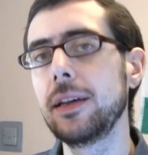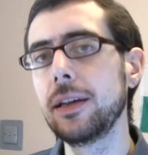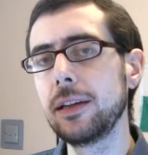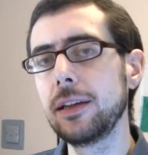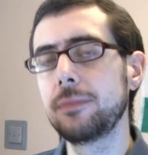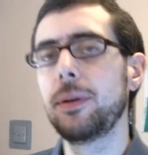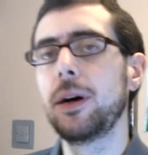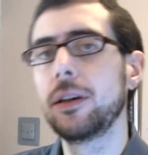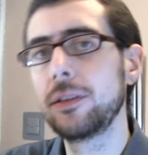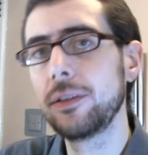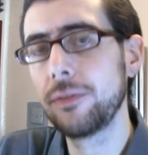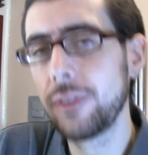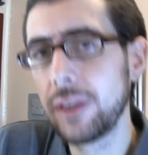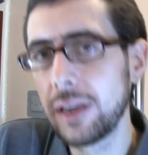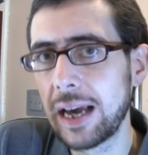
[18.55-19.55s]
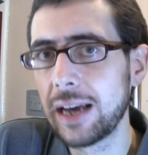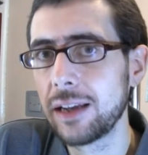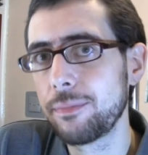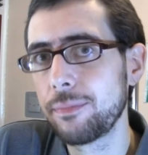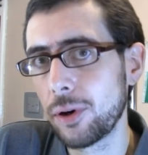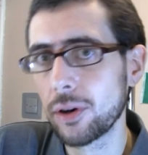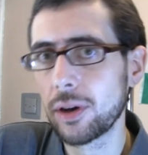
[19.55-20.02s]
It is part of the
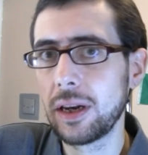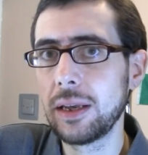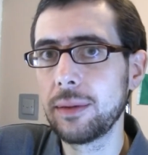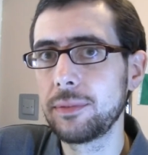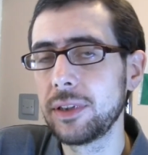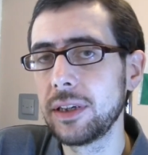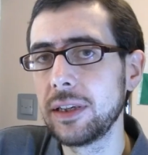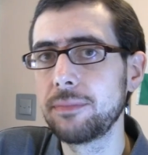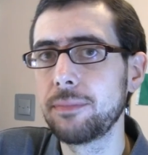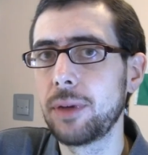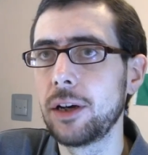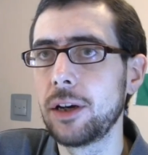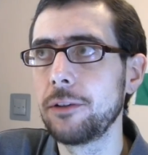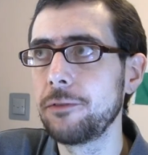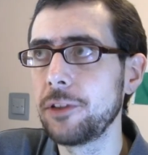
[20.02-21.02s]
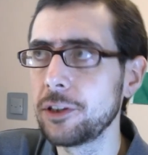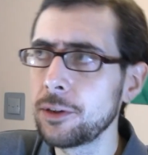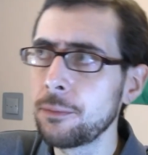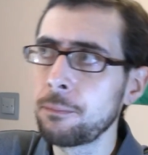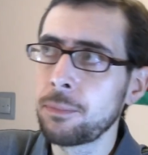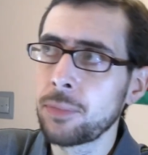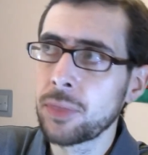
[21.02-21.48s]
adpocalypse. It is part of this
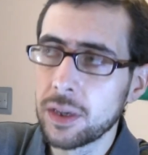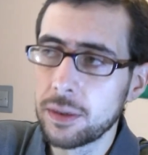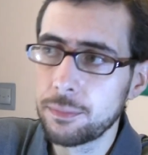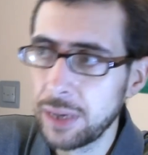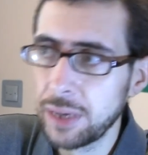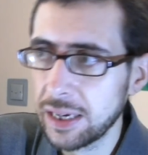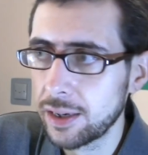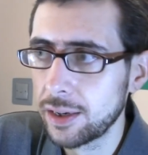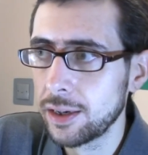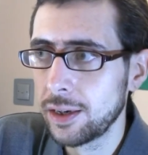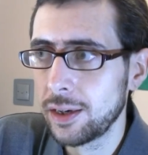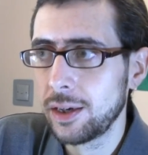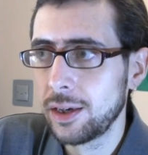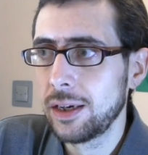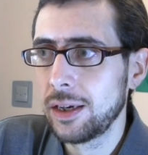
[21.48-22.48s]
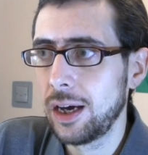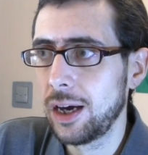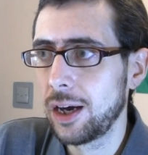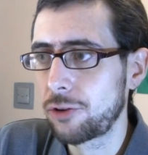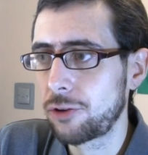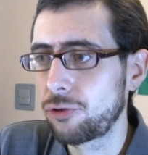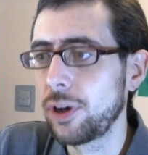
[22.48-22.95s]
big
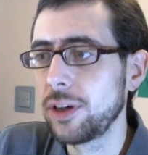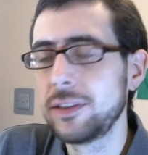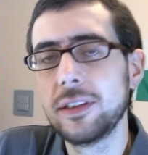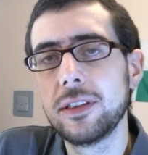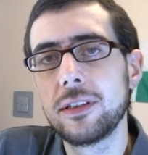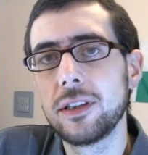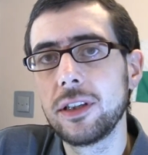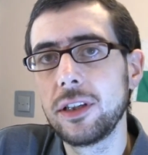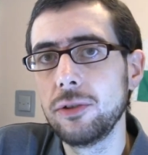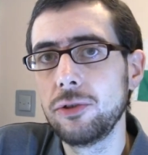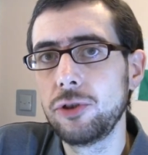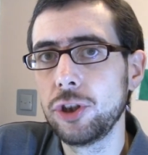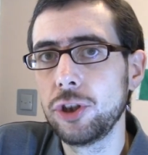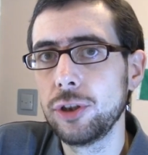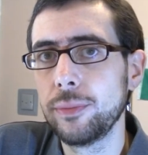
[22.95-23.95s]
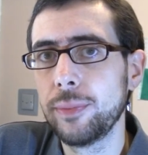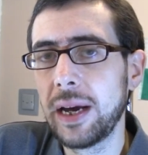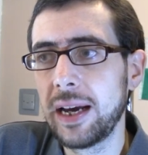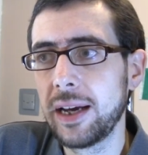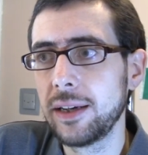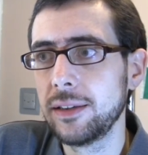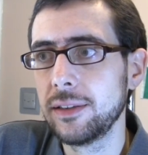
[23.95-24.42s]
uh, crisis that YouTube
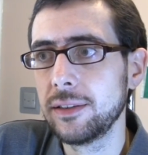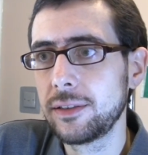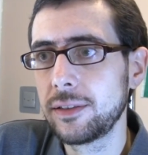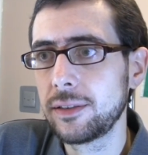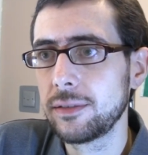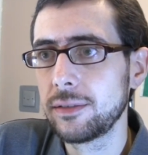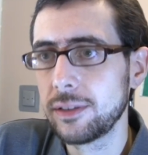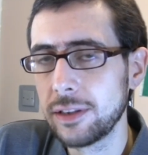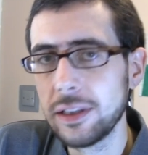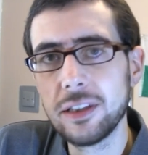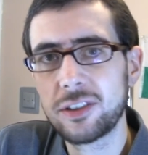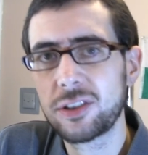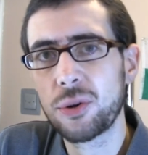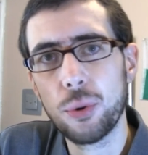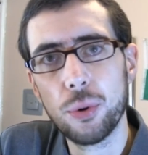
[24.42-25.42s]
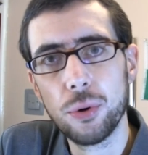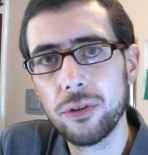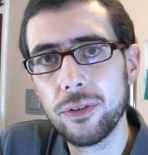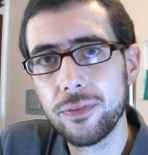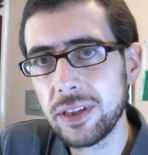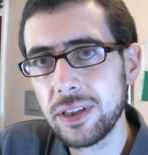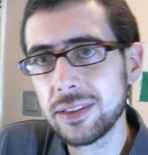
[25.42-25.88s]
and this
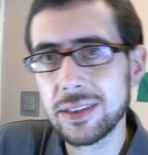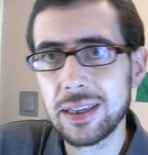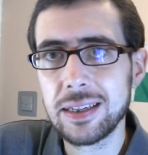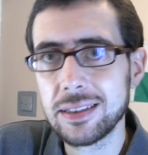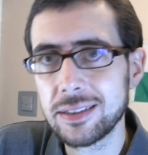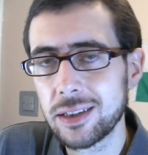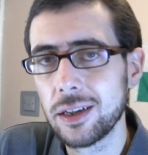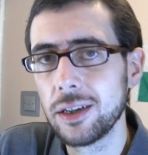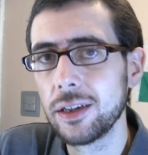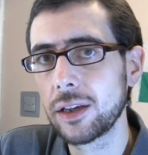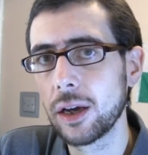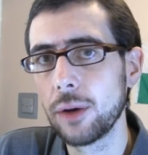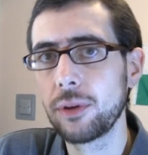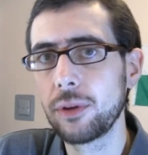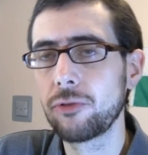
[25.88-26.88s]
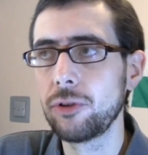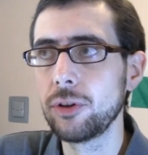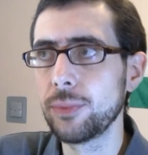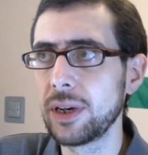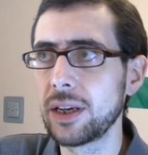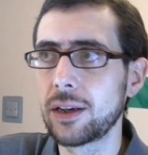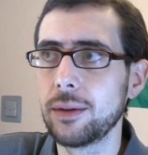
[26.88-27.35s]
corner of the internet is kind of going through
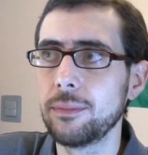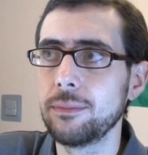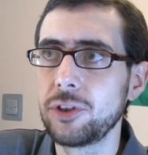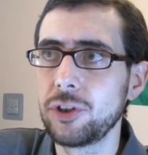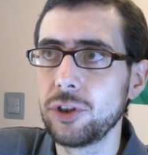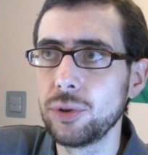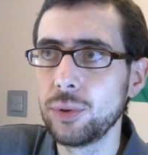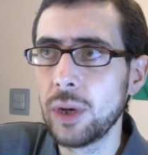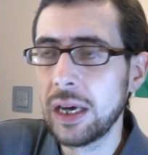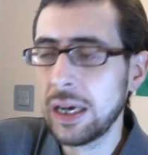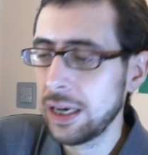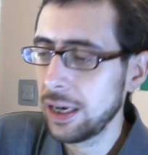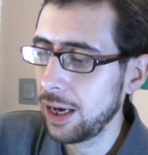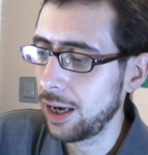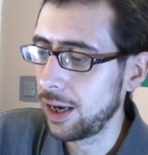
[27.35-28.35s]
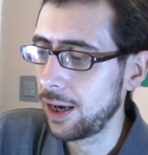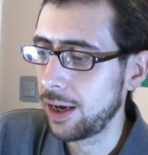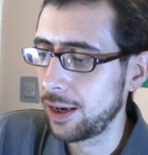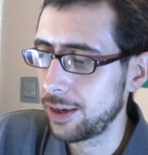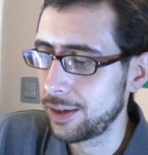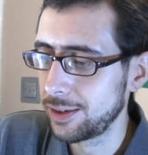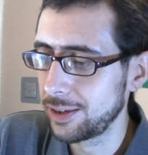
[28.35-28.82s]
when it comes to
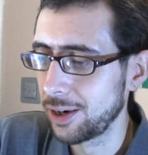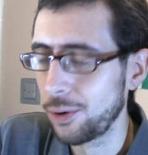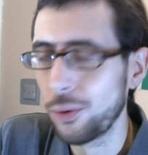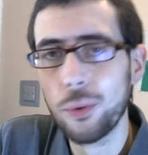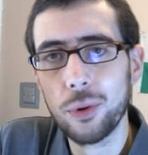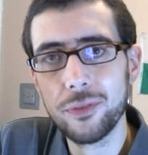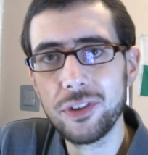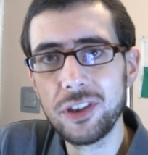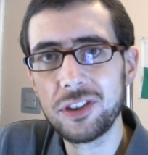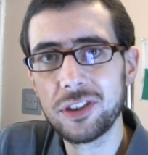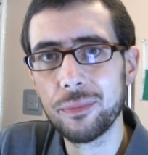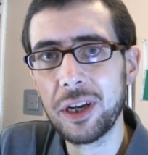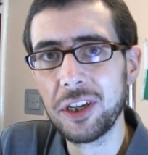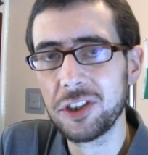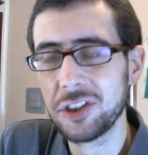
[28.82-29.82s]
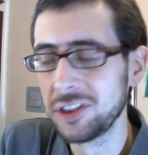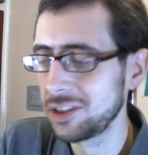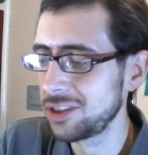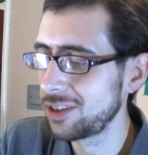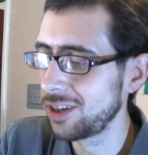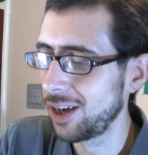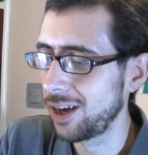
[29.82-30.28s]
uh, you know all of these
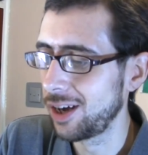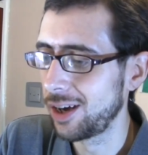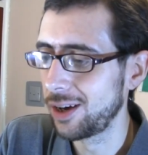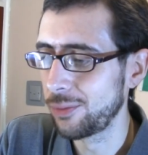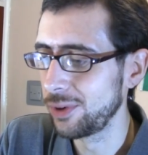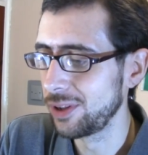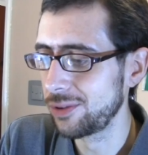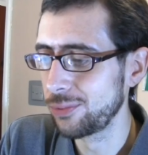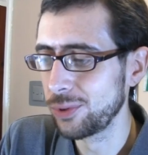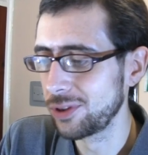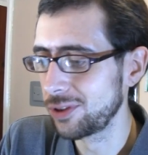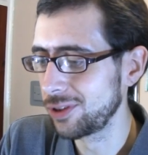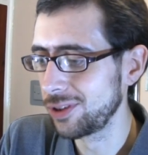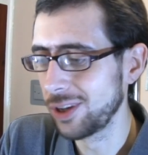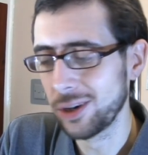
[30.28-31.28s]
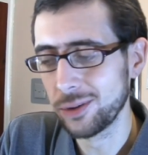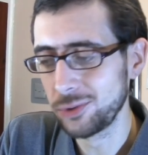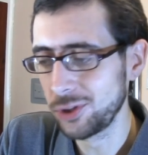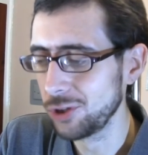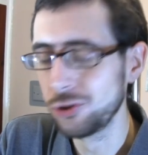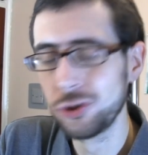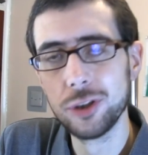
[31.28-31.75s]
dimensions uh, with with you know
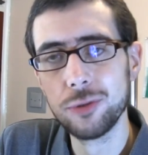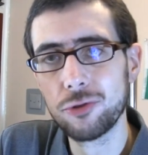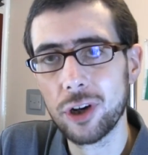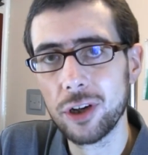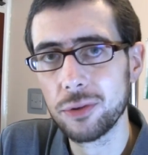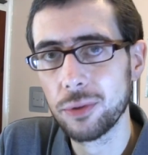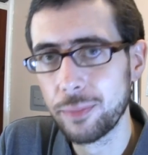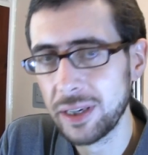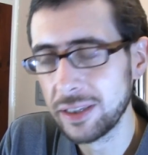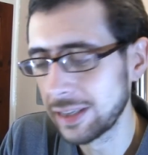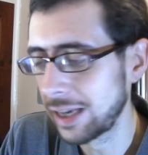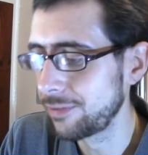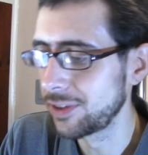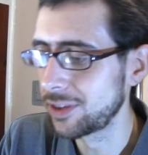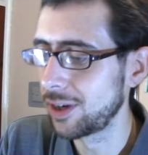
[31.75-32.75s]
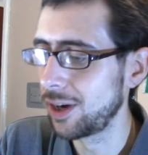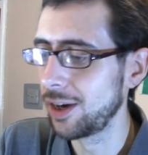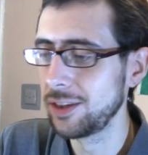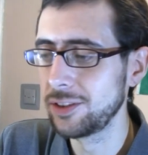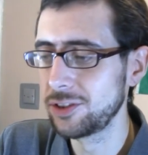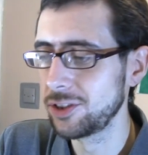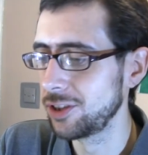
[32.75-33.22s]
YouTube trying to appease
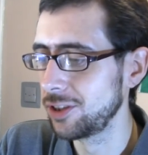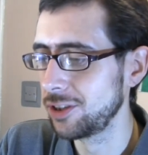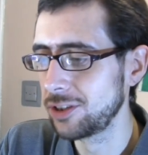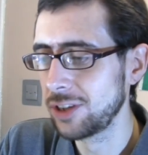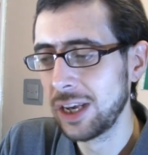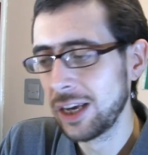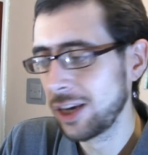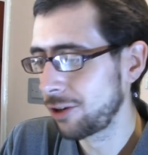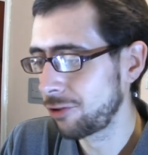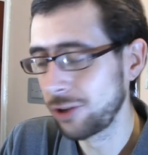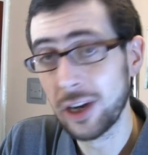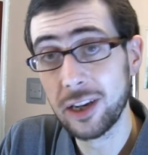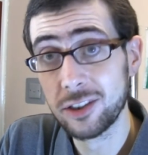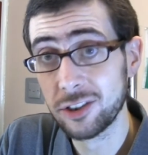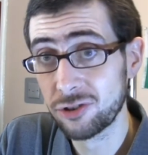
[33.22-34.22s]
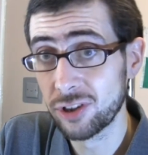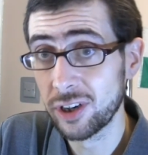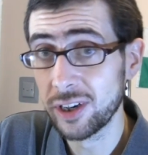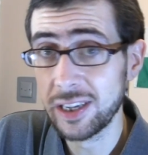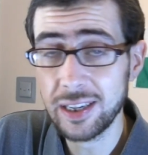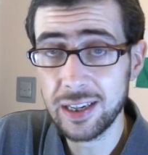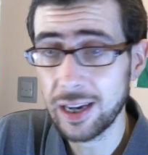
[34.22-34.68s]
advertisers, creators
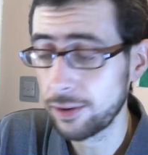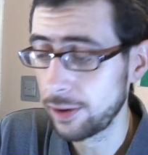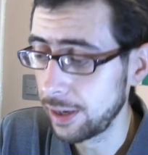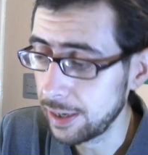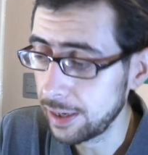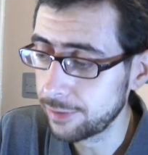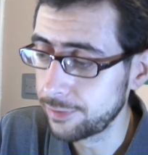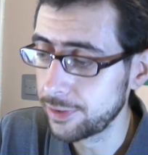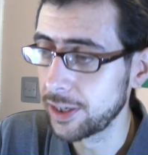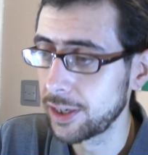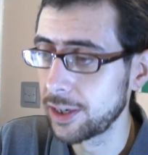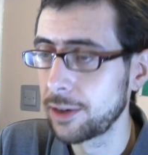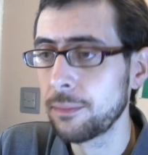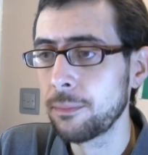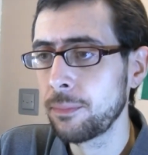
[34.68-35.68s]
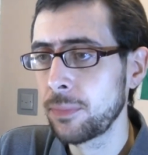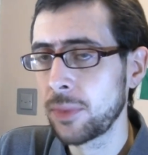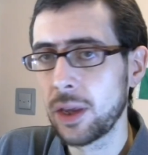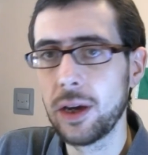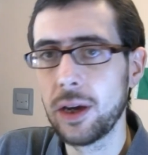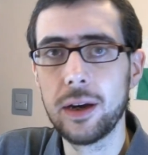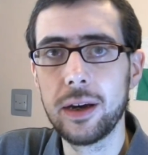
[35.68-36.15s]
trying to eke out a living,
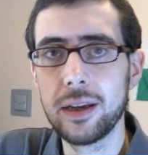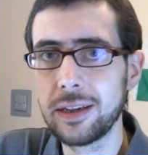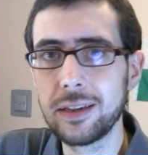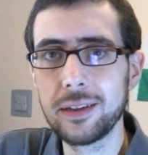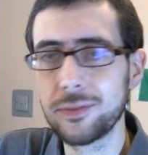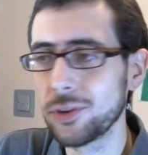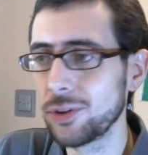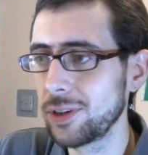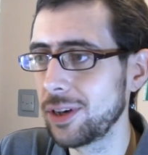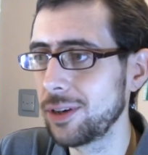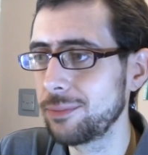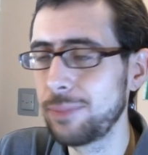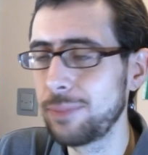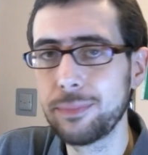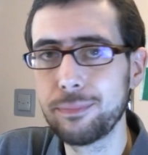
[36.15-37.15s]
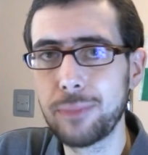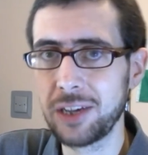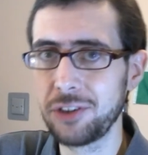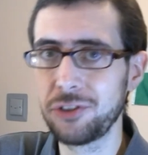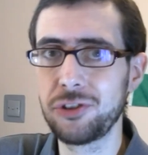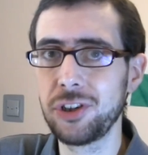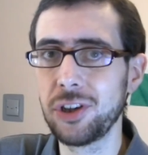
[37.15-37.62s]
uh, and then you've got you know
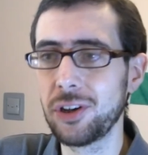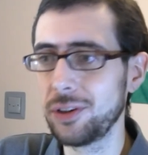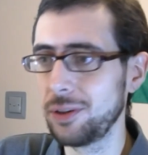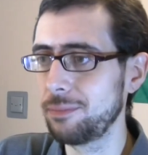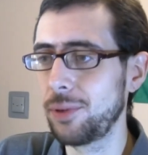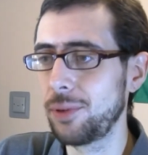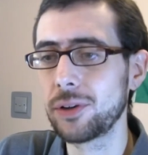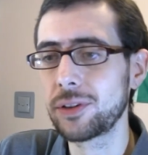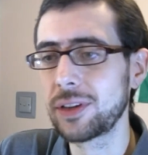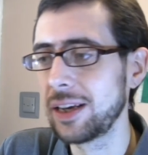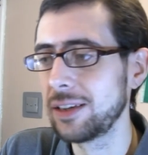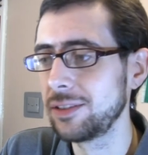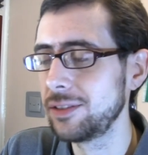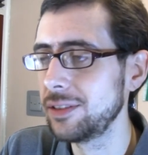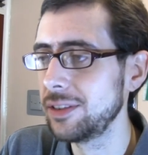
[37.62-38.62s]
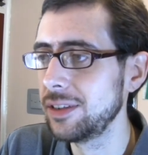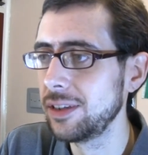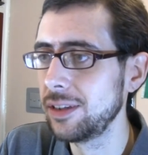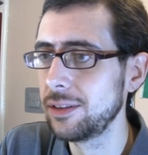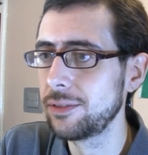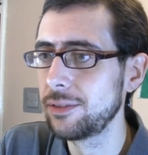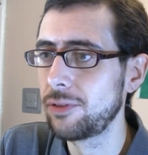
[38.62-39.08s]
Patreon and podcasters in
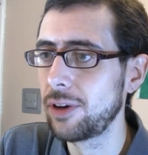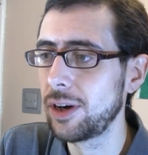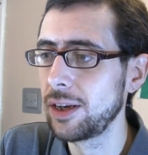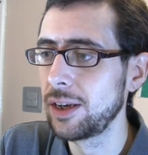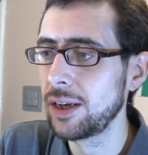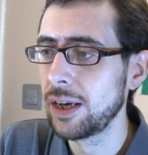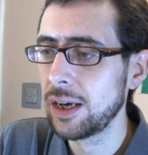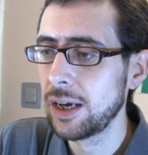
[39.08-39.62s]
in the fray.